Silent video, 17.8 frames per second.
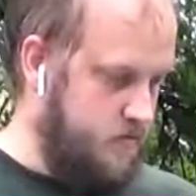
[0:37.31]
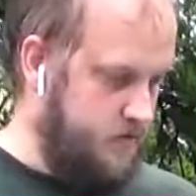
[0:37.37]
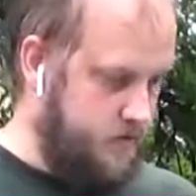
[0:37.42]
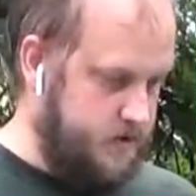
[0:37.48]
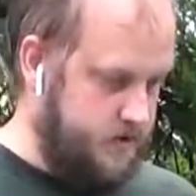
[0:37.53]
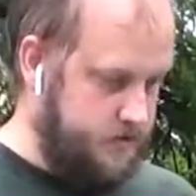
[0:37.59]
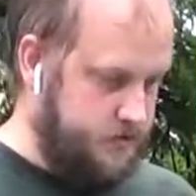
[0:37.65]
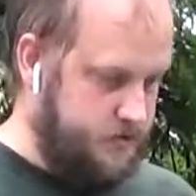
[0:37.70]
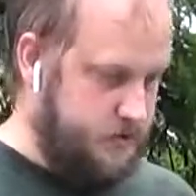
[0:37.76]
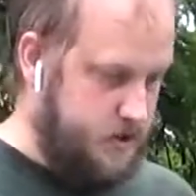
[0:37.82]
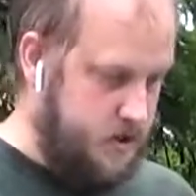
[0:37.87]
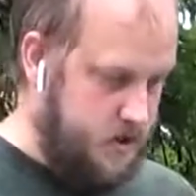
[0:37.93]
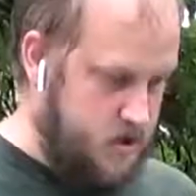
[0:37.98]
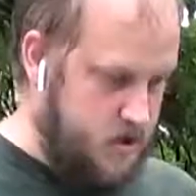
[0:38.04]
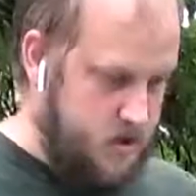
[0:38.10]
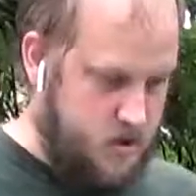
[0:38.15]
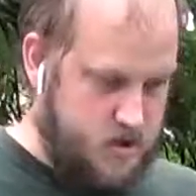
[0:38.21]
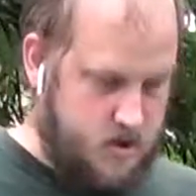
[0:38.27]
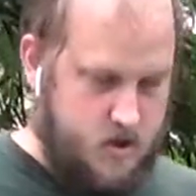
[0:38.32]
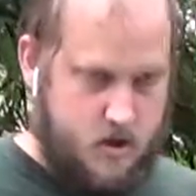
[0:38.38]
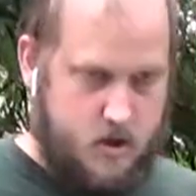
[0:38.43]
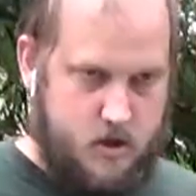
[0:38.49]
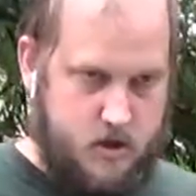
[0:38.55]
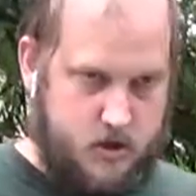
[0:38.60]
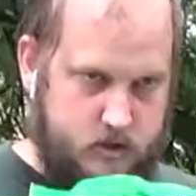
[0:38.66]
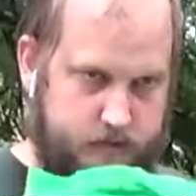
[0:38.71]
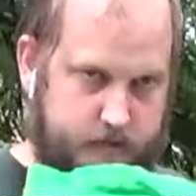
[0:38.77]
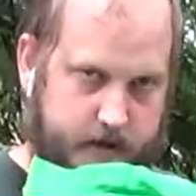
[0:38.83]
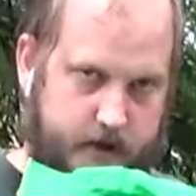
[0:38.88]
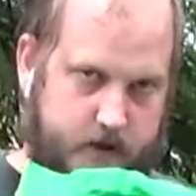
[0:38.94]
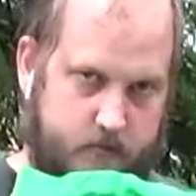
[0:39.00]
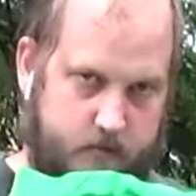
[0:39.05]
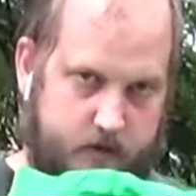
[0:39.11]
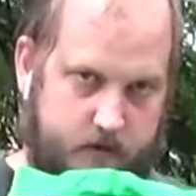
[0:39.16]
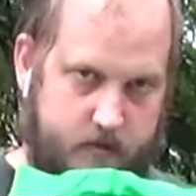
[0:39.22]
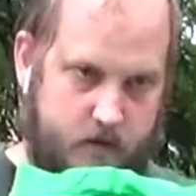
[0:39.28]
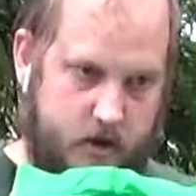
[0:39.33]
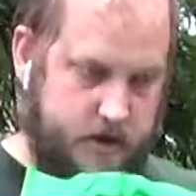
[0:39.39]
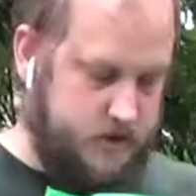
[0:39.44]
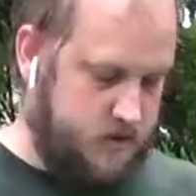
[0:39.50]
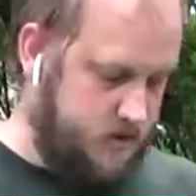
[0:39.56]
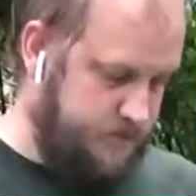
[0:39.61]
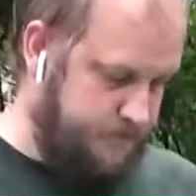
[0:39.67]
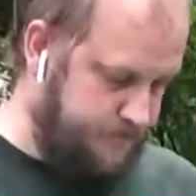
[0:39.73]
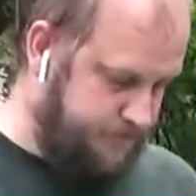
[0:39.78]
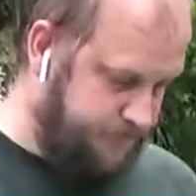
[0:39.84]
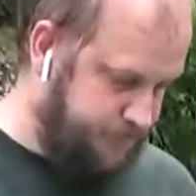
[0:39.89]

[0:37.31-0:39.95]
We use sphagnum peat moss